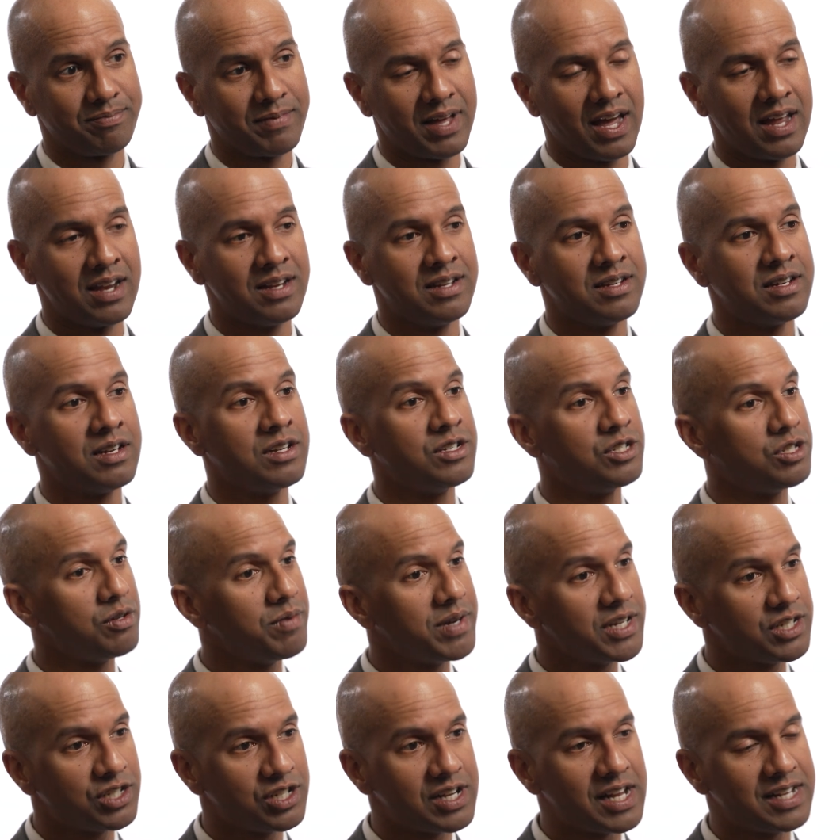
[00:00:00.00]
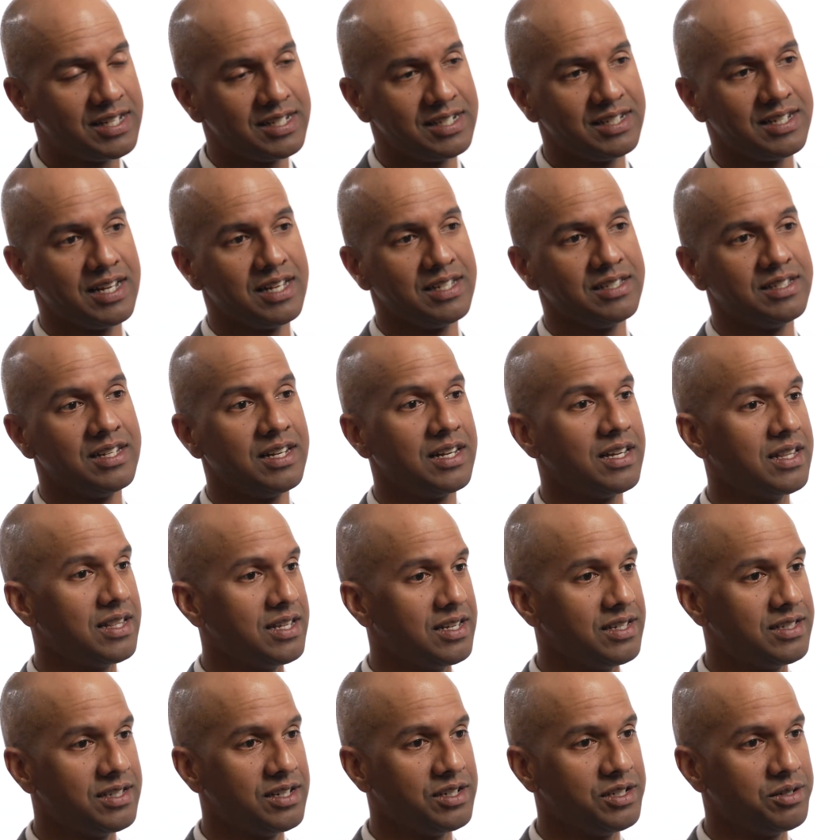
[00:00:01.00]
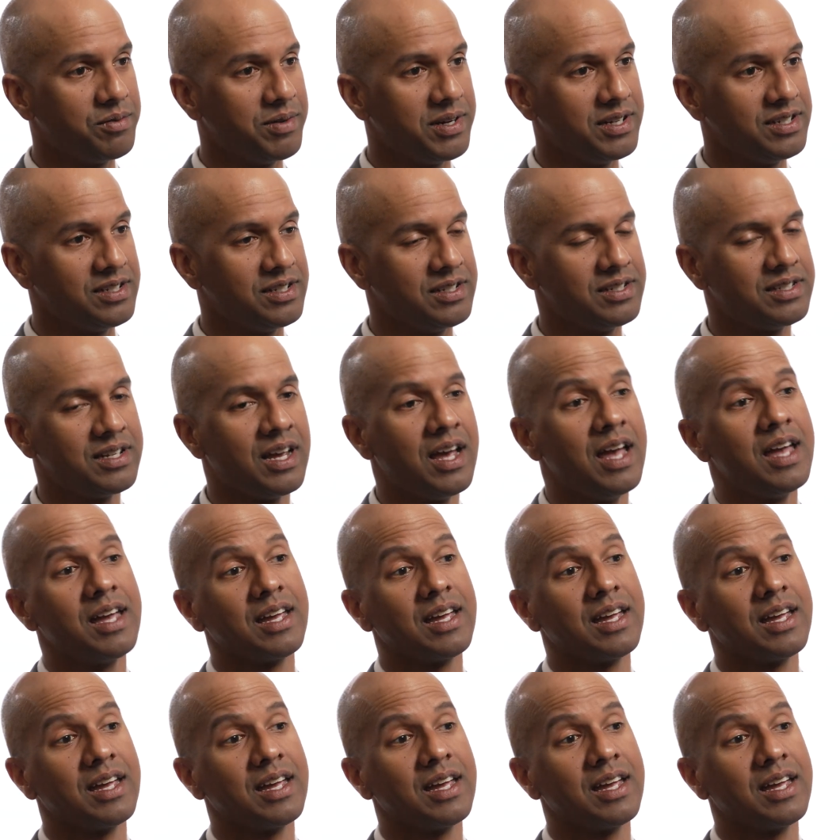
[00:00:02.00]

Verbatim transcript: And doing genetic testing in these situations